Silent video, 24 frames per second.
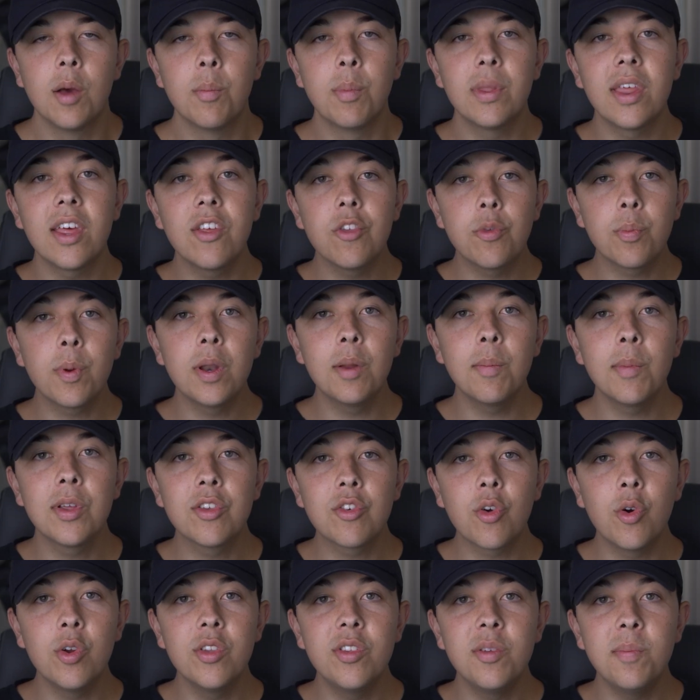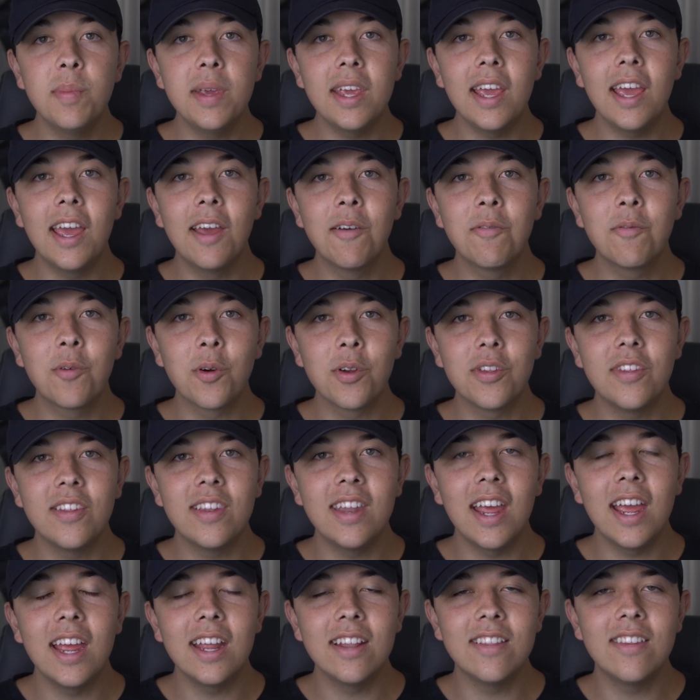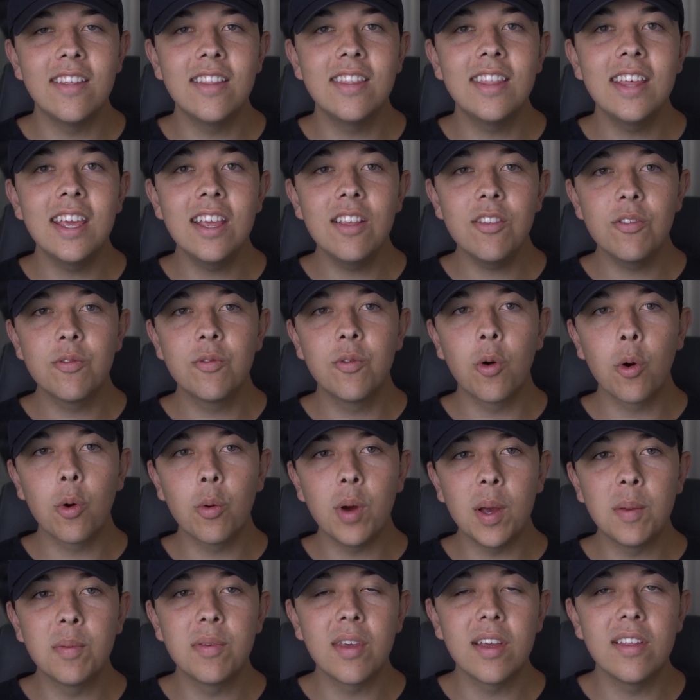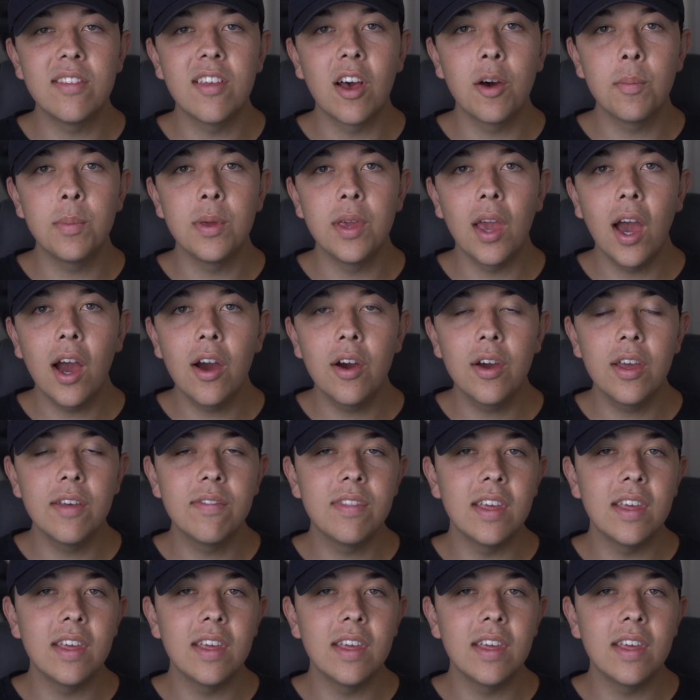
But that is pretty much going to be it for today. Did these 4 websites help you out?